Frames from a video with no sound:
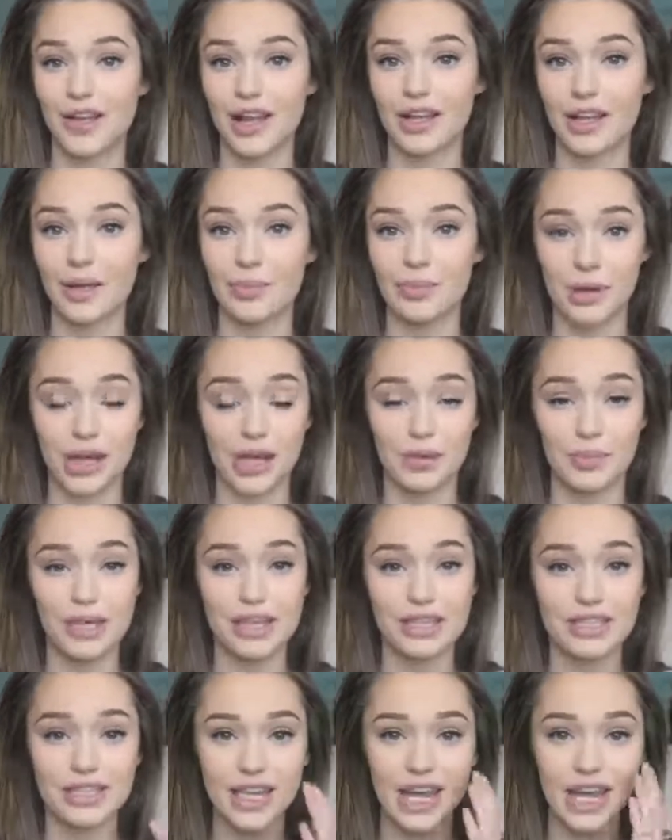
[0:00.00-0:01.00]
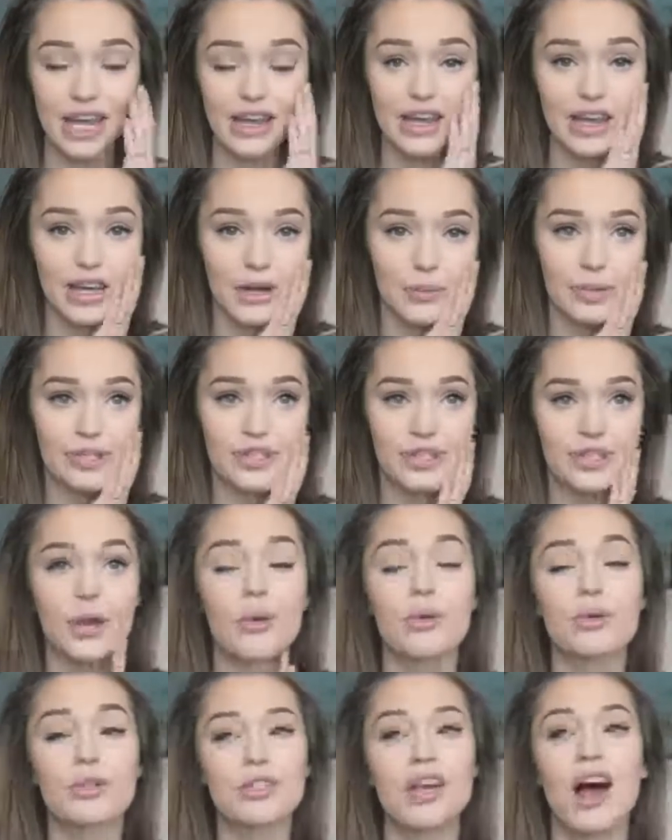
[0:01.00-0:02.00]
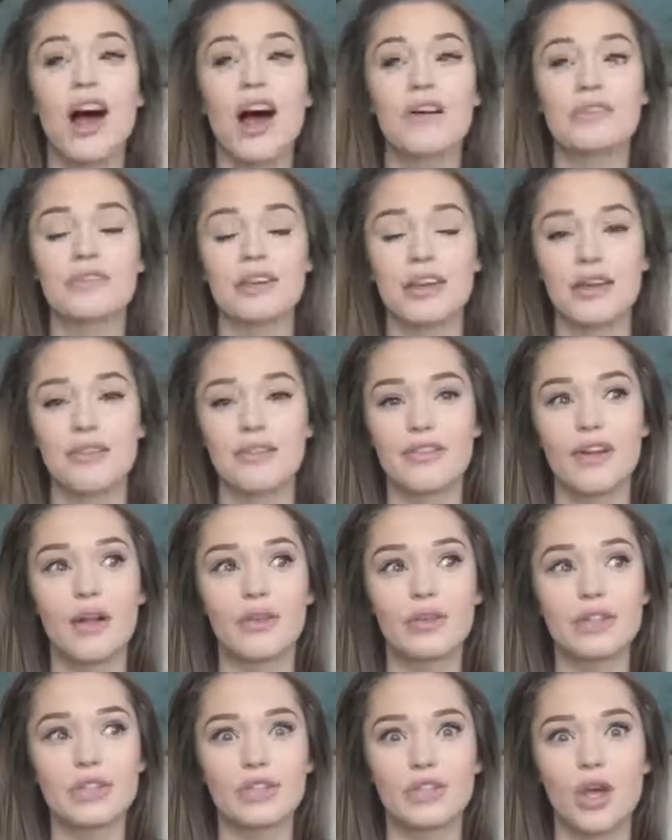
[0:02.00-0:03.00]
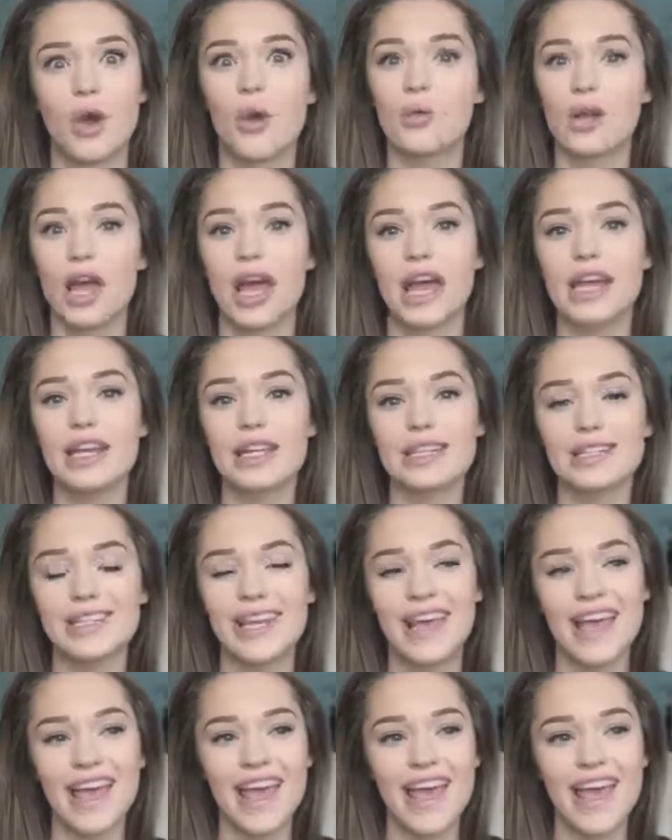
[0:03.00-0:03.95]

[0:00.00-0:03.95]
felt like baby skin, and it was so soft and it felt so nice.